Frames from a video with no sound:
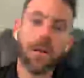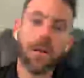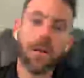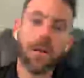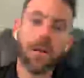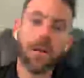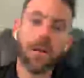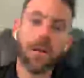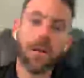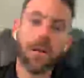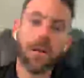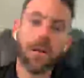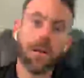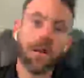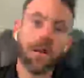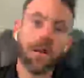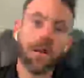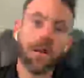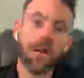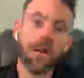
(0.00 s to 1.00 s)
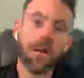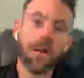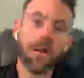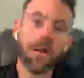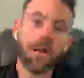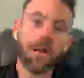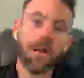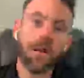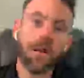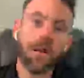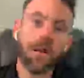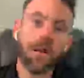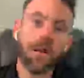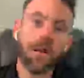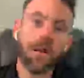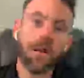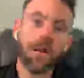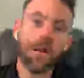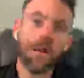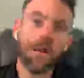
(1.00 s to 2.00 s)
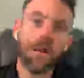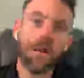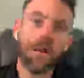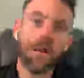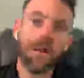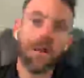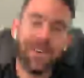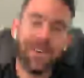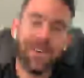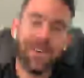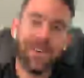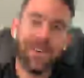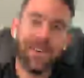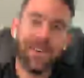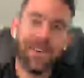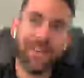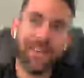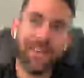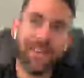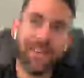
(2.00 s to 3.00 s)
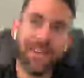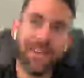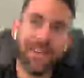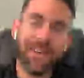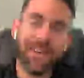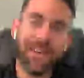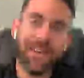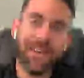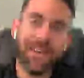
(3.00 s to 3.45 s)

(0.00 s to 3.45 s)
The person shown says nothing.